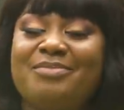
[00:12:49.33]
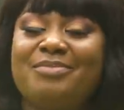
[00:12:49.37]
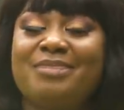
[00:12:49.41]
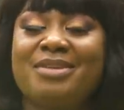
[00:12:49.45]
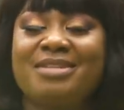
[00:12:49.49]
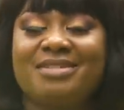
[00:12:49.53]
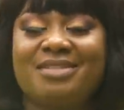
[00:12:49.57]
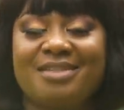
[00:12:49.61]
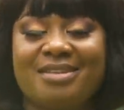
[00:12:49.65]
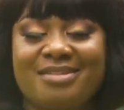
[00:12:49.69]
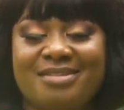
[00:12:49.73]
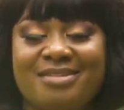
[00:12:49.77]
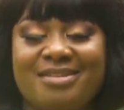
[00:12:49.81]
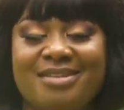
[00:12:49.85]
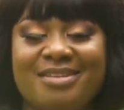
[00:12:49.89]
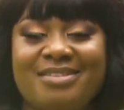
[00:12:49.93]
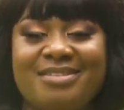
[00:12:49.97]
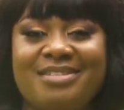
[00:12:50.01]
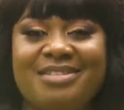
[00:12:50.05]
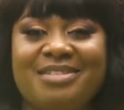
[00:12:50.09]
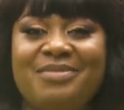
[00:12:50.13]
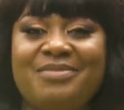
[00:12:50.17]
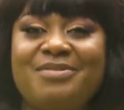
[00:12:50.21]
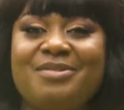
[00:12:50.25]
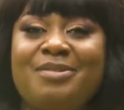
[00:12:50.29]

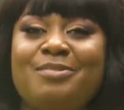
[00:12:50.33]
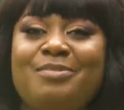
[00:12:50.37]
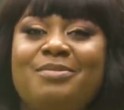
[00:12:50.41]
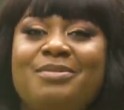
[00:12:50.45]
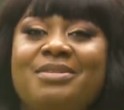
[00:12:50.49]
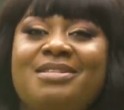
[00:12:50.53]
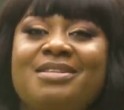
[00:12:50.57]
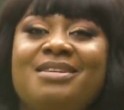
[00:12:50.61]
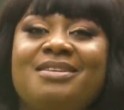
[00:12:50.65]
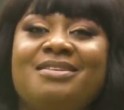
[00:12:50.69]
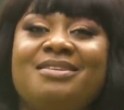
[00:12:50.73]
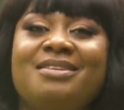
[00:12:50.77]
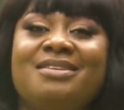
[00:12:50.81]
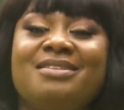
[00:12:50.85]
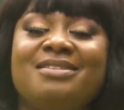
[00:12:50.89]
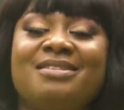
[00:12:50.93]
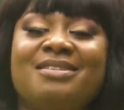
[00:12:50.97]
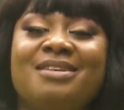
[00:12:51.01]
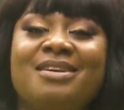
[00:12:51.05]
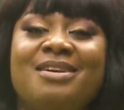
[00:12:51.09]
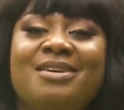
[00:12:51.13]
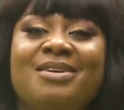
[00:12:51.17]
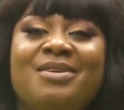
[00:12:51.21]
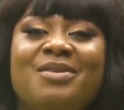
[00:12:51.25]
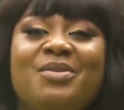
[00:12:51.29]
Mahyease Chief Superintendent
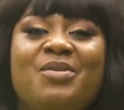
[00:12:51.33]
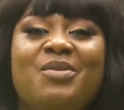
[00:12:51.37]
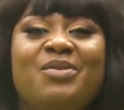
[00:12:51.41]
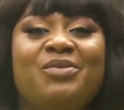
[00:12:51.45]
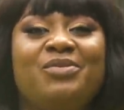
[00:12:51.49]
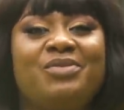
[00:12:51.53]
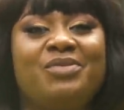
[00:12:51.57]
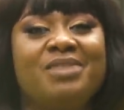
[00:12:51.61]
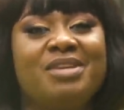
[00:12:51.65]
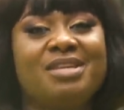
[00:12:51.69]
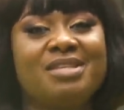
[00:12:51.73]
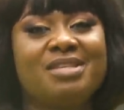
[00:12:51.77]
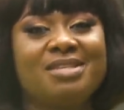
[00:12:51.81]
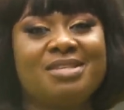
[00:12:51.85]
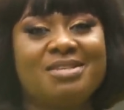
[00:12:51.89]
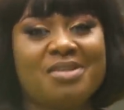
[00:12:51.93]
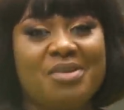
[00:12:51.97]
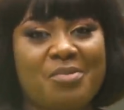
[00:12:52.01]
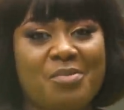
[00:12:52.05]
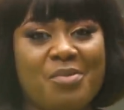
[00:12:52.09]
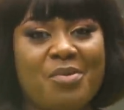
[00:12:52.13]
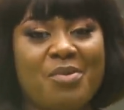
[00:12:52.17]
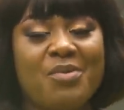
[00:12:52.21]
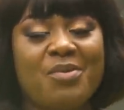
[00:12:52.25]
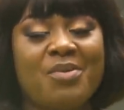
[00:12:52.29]
Kofi
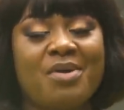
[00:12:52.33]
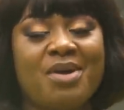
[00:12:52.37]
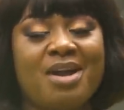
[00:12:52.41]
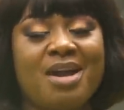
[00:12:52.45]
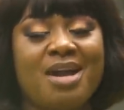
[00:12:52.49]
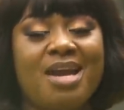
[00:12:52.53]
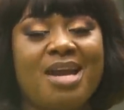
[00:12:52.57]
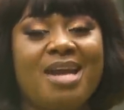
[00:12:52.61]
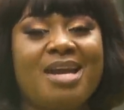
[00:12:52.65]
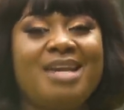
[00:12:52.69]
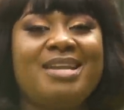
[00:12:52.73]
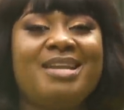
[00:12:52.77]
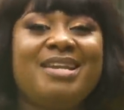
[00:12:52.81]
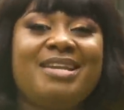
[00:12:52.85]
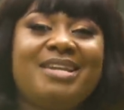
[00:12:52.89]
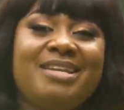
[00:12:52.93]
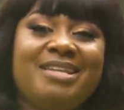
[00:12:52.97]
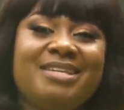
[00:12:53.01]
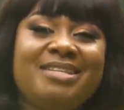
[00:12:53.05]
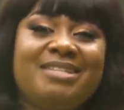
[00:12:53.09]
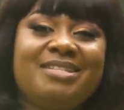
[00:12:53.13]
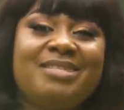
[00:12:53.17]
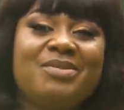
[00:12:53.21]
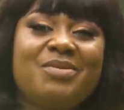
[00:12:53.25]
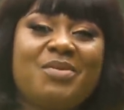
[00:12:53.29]
Sarpong. And then
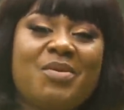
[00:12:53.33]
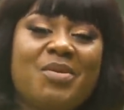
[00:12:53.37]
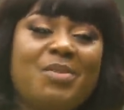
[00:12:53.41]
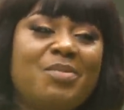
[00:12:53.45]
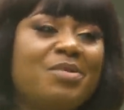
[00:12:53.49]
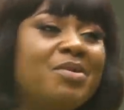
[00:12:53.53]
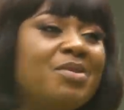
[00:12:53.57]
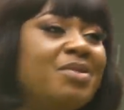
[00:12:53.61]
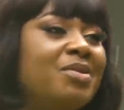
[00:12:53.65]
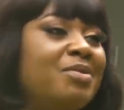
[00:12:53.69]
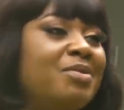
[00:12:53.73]
any didn't come on.